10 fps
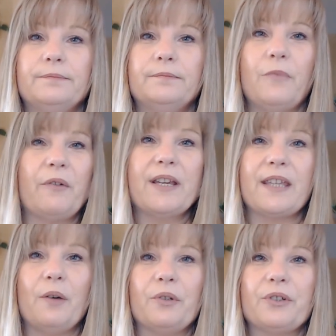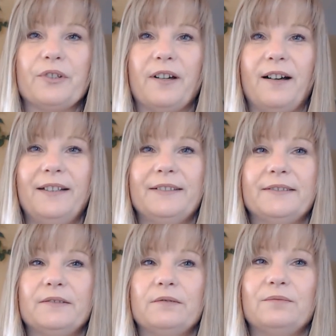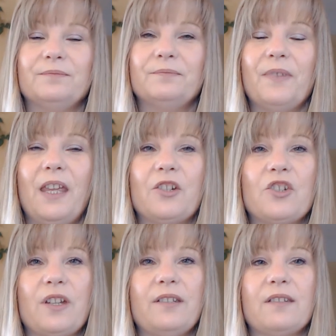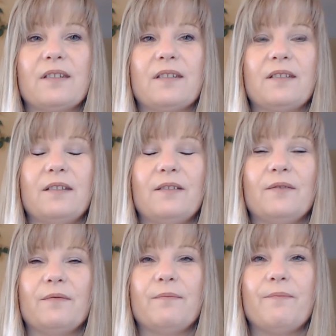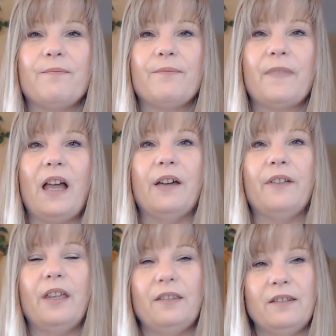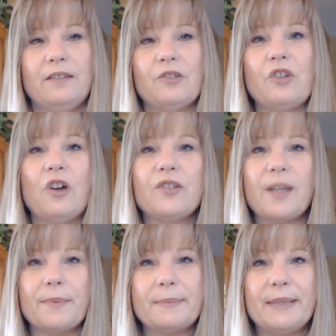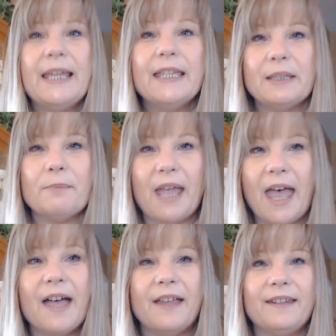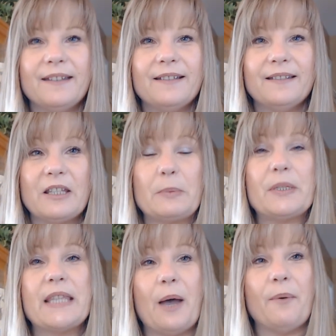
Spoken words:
whether I sound good or not, it just, the song stops playing in my head. Let's put it that